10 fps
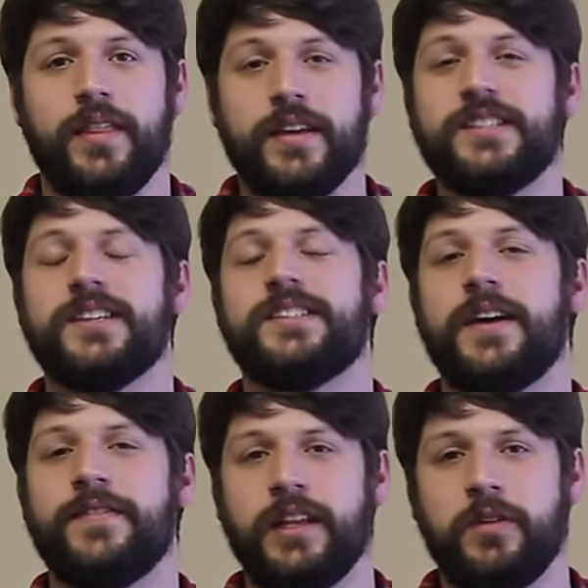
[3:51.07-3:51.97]
this is
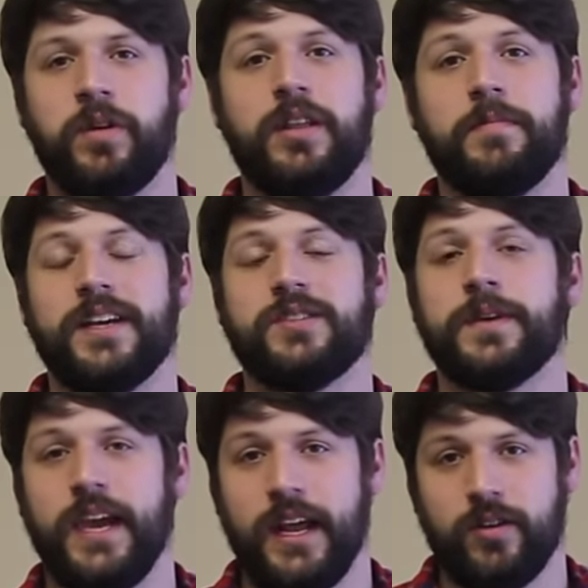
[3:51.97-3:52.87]
definitely one of the best
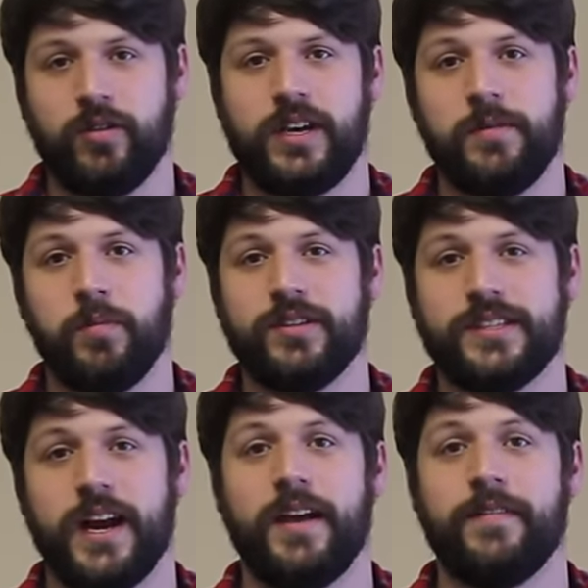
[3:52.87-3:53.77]
mechanical keyboards
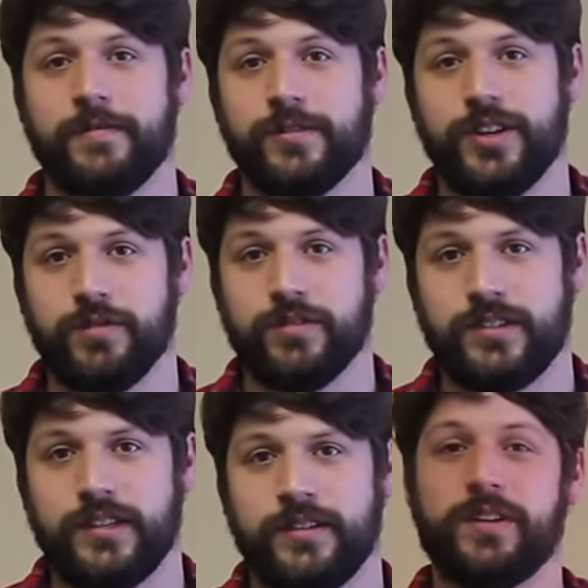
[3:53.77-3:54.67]
that I have ever used.